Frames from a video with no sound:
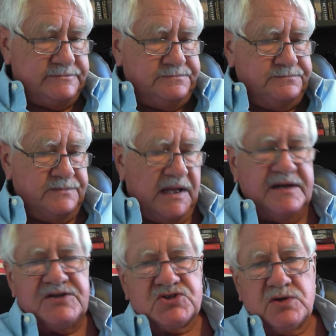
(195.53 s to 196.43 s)
and
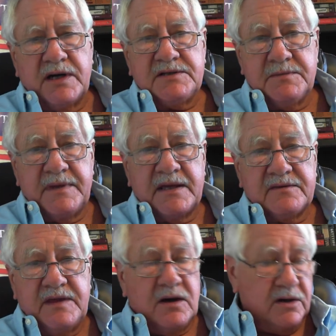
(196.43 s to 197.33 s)
he's trying to make
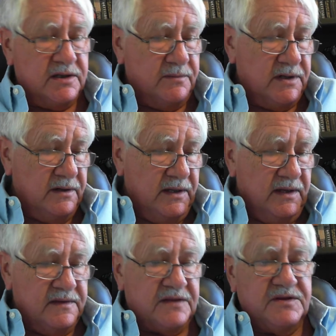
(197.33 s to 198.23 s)
the argument
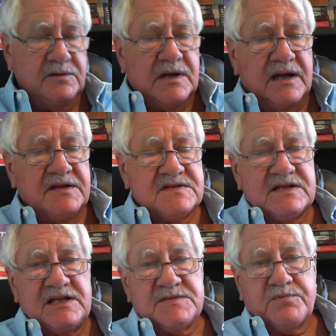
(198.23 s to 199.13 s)
that the United
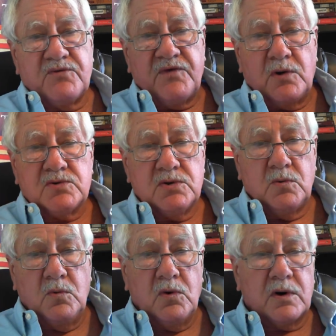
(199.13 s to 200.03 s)
States provoked
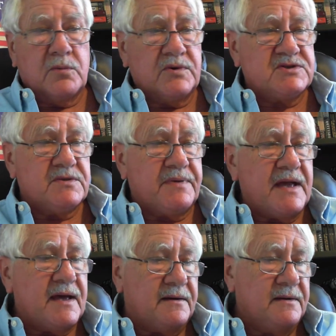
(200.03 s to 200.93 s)
war with
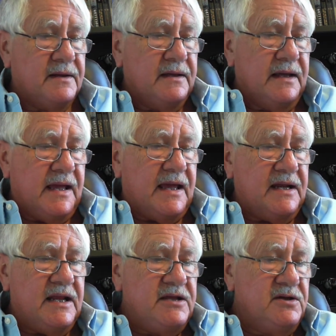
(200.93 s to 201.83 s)
Japan. And
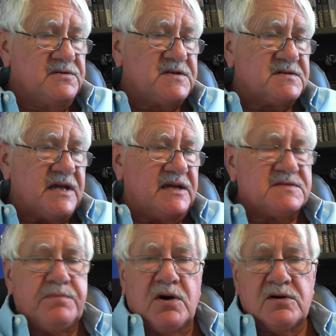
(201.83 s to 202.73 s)
he uses as
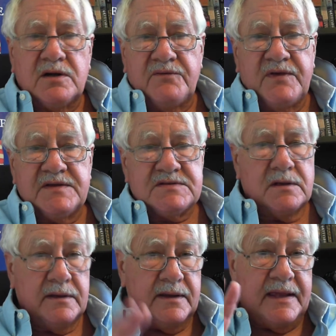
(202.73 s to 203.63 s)
part of his
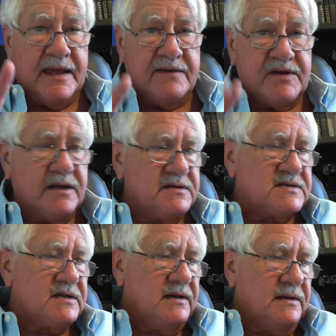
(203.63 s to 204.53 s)

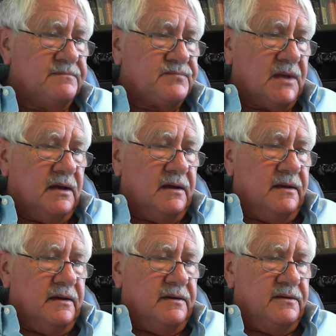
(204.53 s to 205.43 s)
evidence
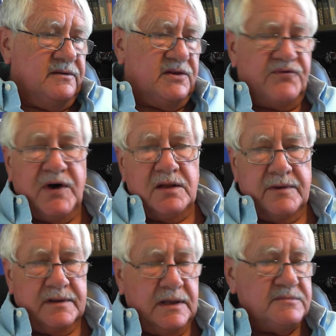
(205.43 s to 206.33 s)
the
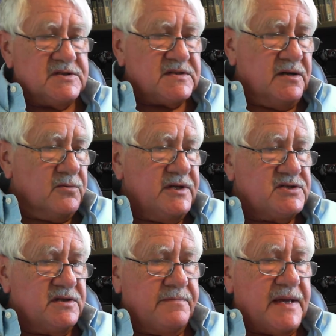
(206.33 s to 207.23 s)
following. I'm just going to read
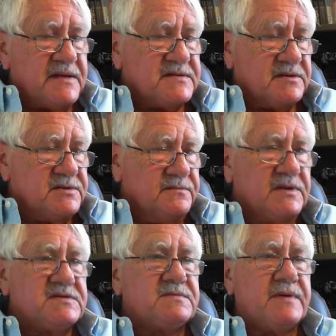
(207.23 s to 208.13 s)
you the passage.
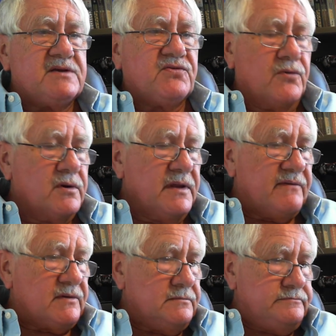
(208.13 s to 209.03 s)
This is page
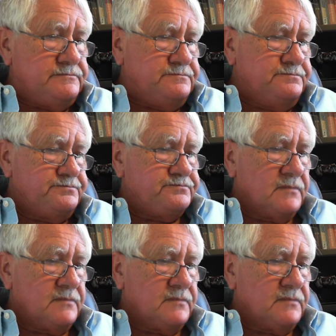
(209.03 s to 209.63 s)
411.